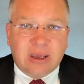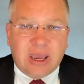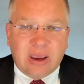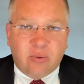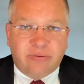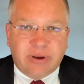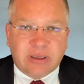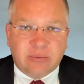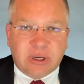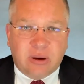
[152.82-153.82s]
hey, when
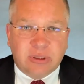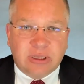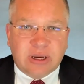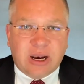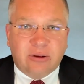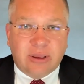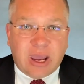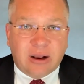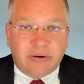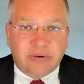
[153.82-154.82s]
victims come to the Title
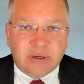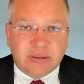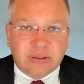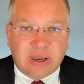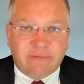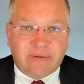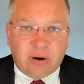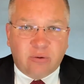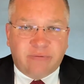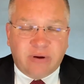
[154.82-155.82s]
IX office to get
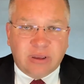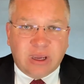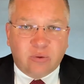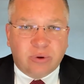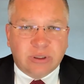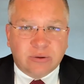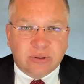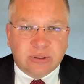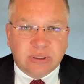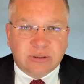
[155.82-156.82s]
federal funding and
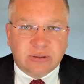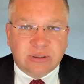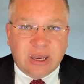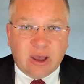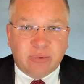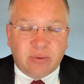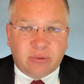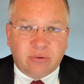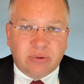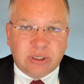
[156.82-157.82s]
resources to help them
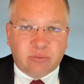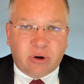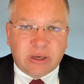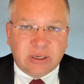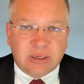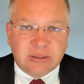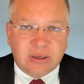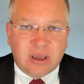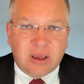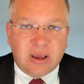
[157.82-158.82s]
through this process,
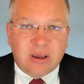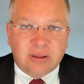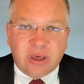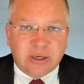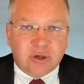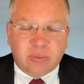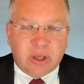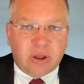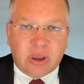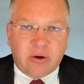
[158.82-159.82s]
they shouldn't
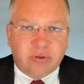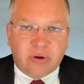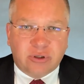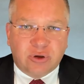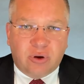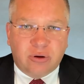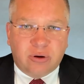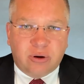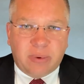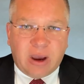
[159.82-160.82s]
be looking over their
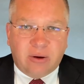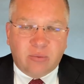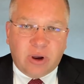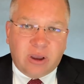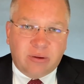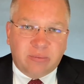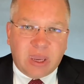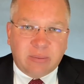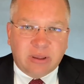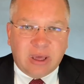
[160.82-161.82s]
shoulder about, well,
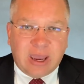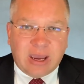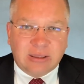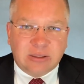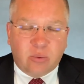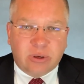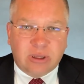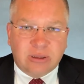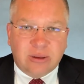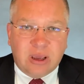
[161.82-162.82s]
maybe they had someone
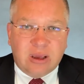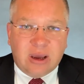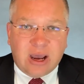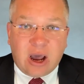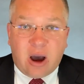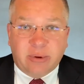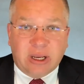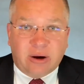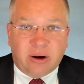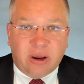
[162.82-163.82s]
in a common
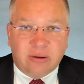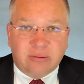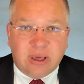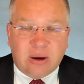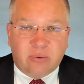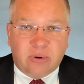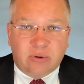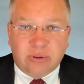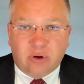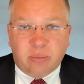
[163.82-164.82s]
area that
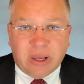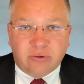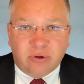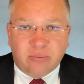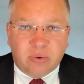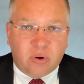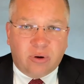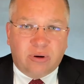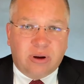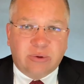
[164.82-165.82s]
were in their bedroom,
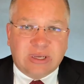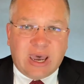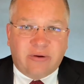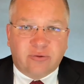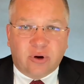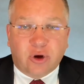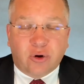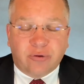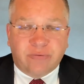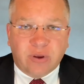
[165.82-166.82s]
or it was after a
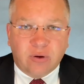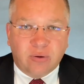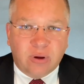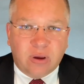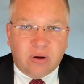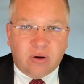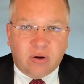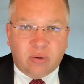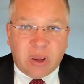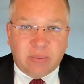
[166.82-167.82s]
curfew,
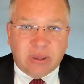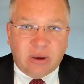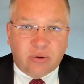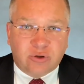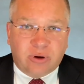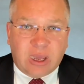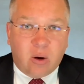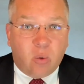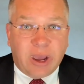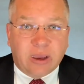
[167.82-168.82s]
or maybe they were drinking
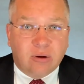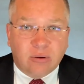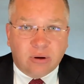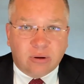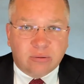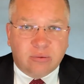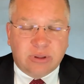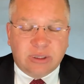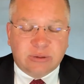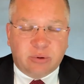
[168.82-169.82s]
a wine cooler with
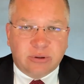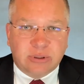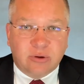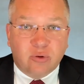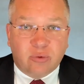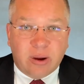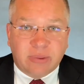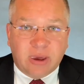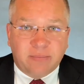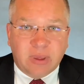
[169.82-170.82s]
this person who raped
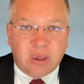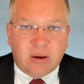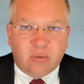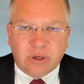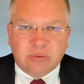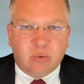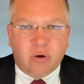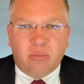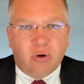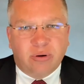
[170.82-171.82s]
them. What's more
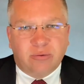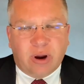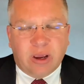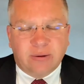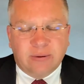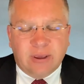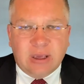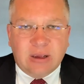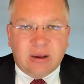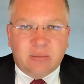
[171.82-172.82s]
important, right?
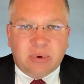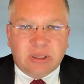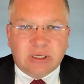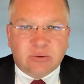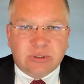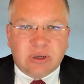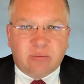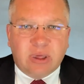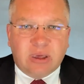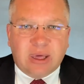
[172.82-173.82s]
But this was
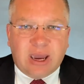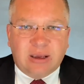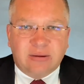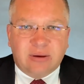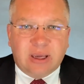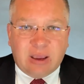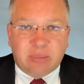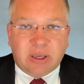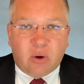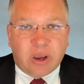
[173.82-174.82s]
something that had
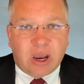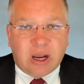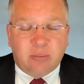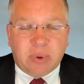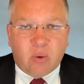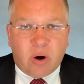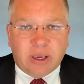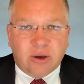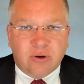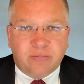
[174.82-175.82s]
been going on at
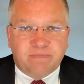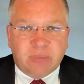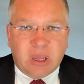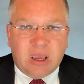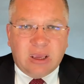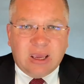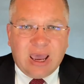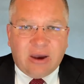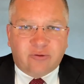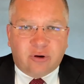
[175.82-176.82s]
BYU.
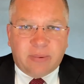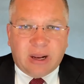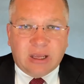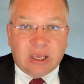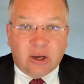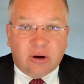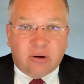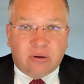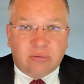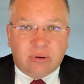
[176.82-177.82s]
After about a
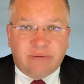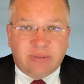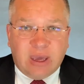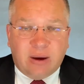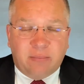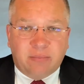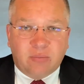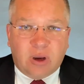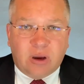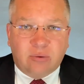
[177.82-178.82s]
year of them
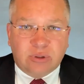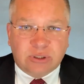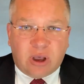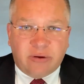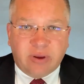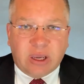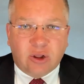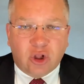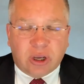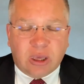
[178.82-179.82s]
resolving
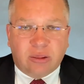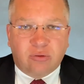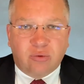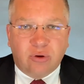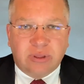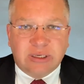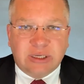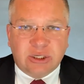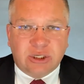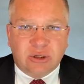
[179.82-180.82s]
and looking through this
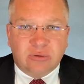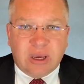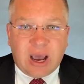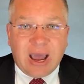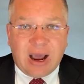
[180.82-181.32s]
issue that I